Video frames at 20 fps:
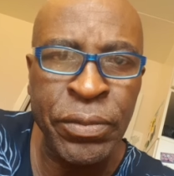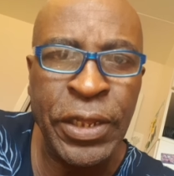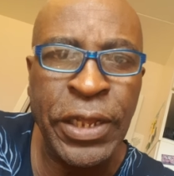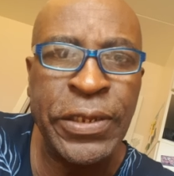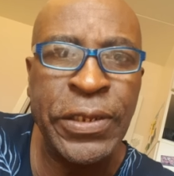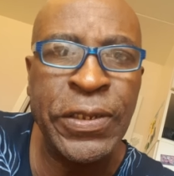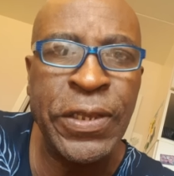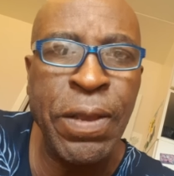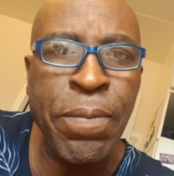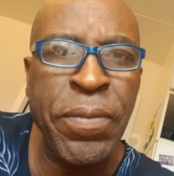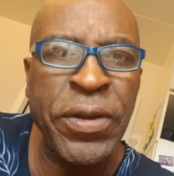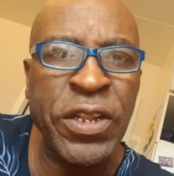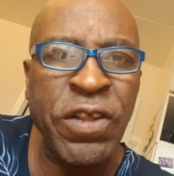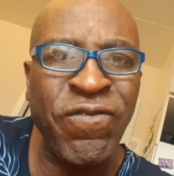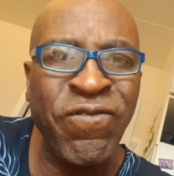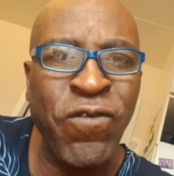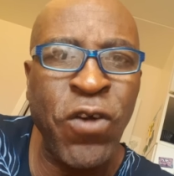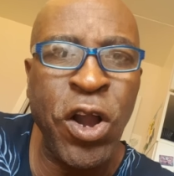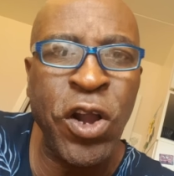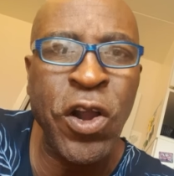That same
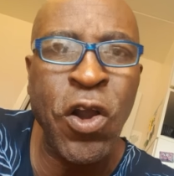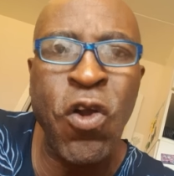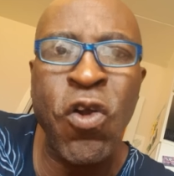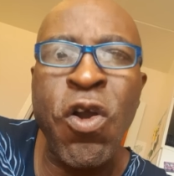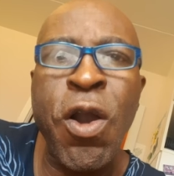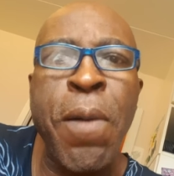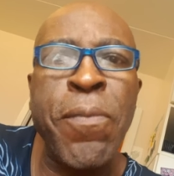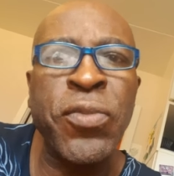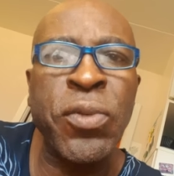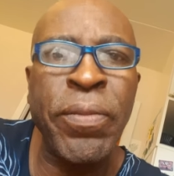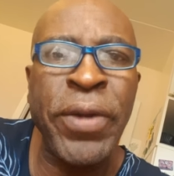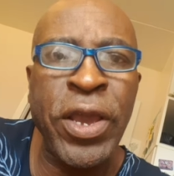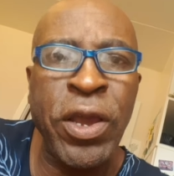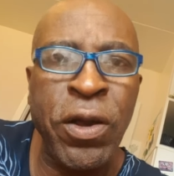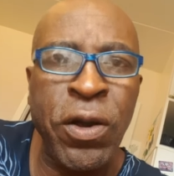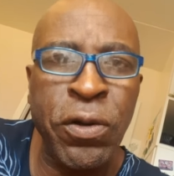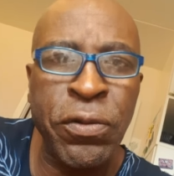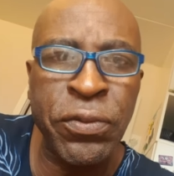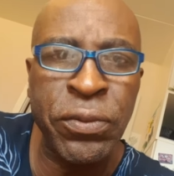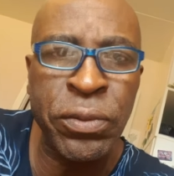motherfucker come to my
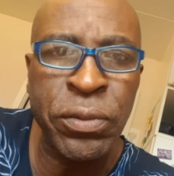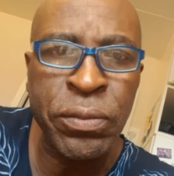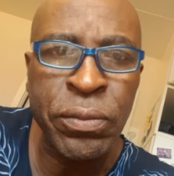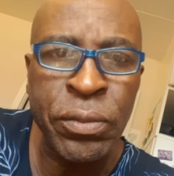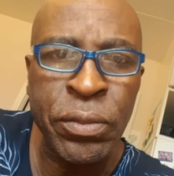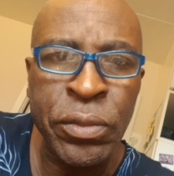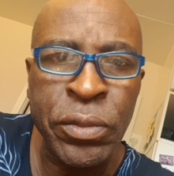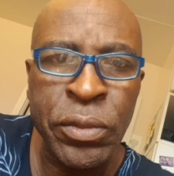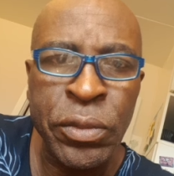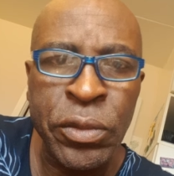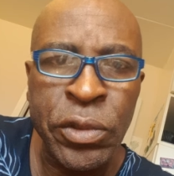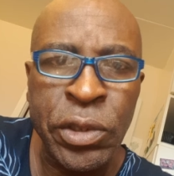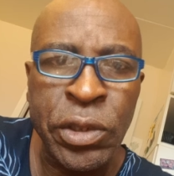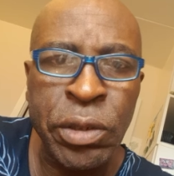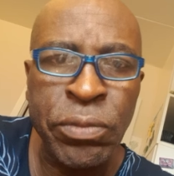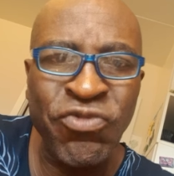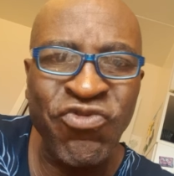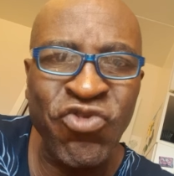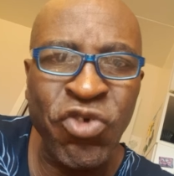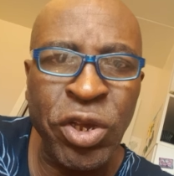house
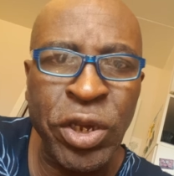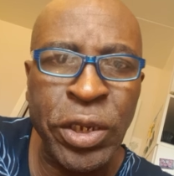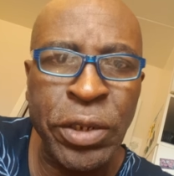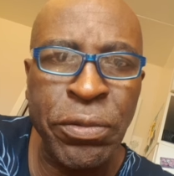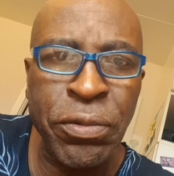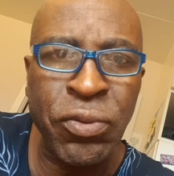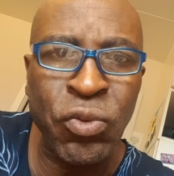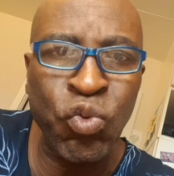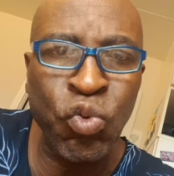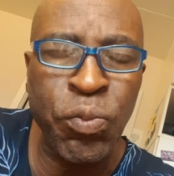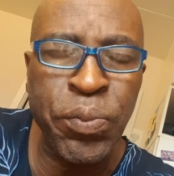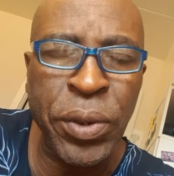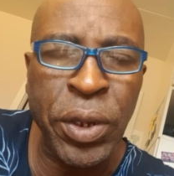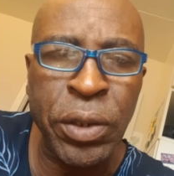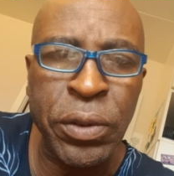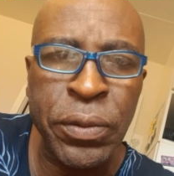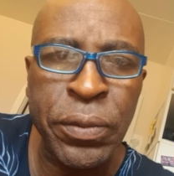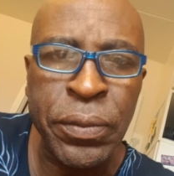in drunk in stupor.